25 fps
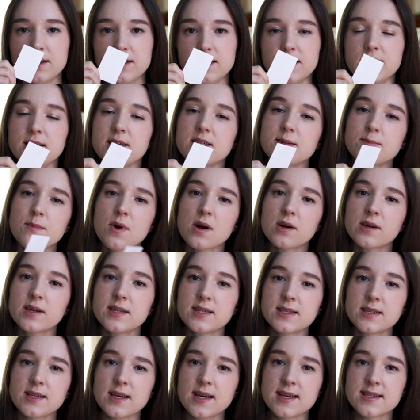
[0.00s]
It is
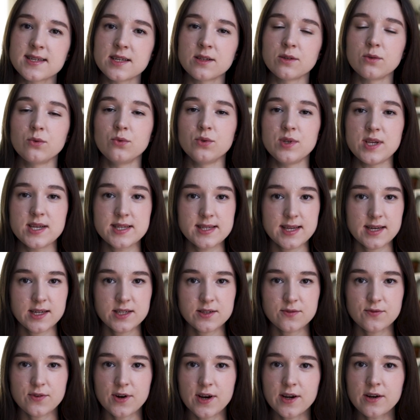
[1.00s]
marketed as an
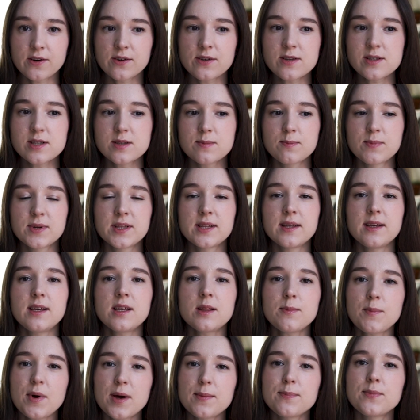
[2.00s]
unisex fragrance, but
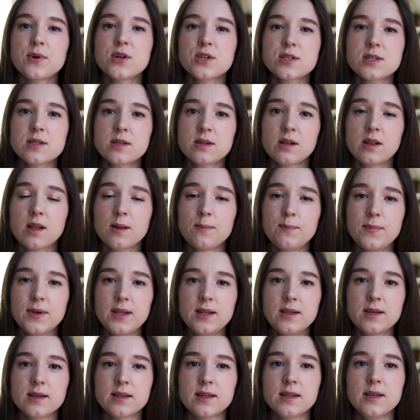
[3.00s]
in my personal
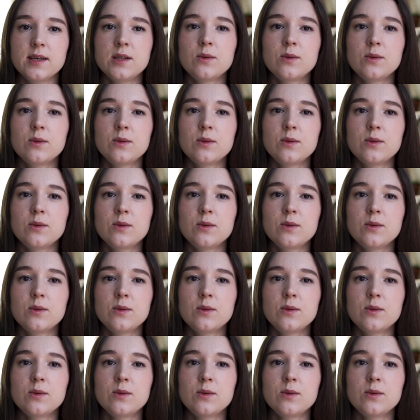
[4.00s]
opinion,